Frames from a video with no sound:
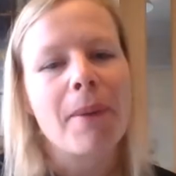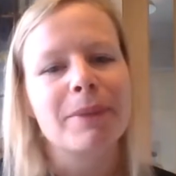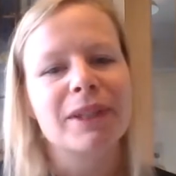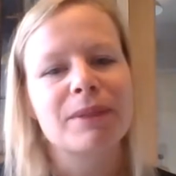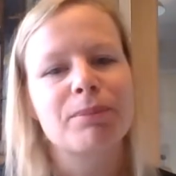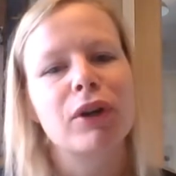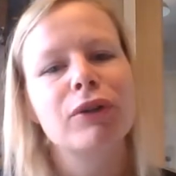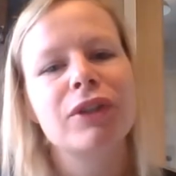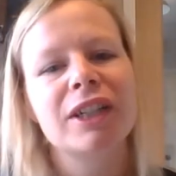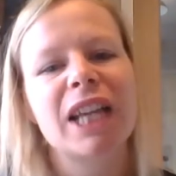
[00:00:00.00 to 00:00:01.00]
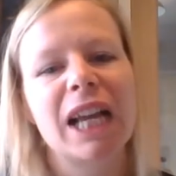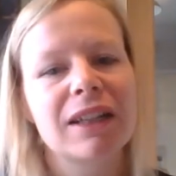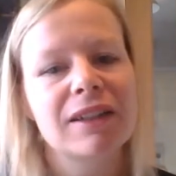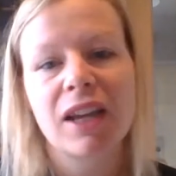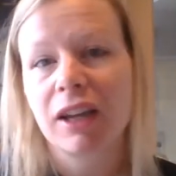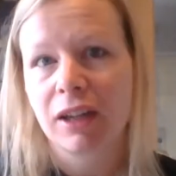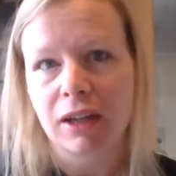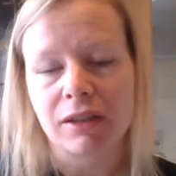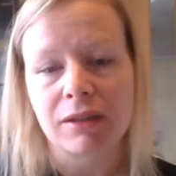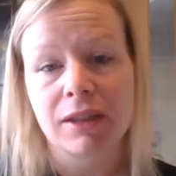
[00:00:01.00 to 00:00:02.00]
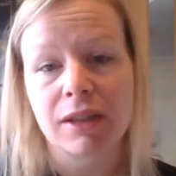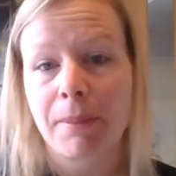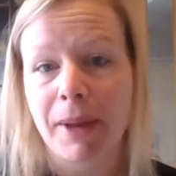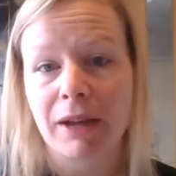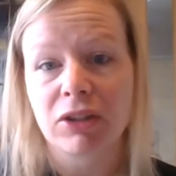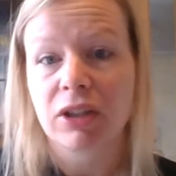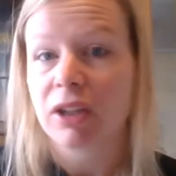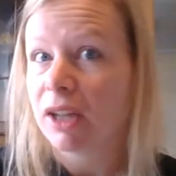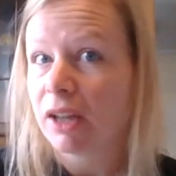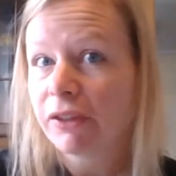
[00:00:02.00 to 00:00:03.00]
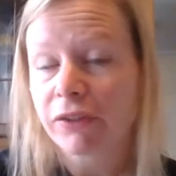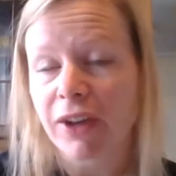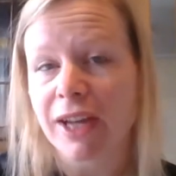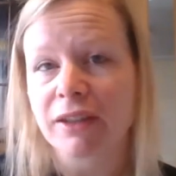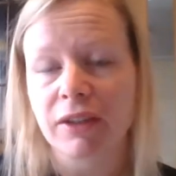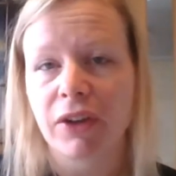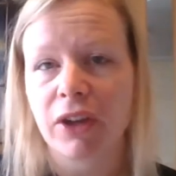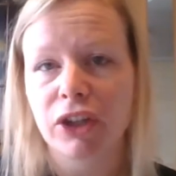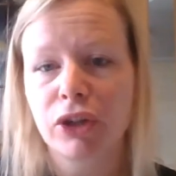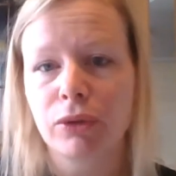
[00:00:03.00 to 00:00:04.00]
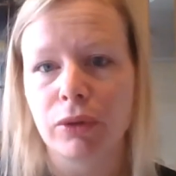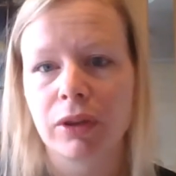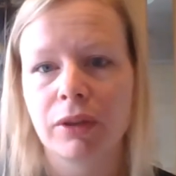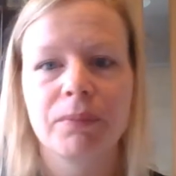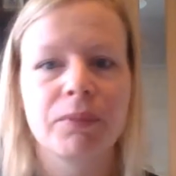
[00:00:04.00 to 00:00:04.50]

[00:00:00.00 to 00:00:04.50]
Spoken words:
Miss Brodie tells her girls about the love affairs of her youth.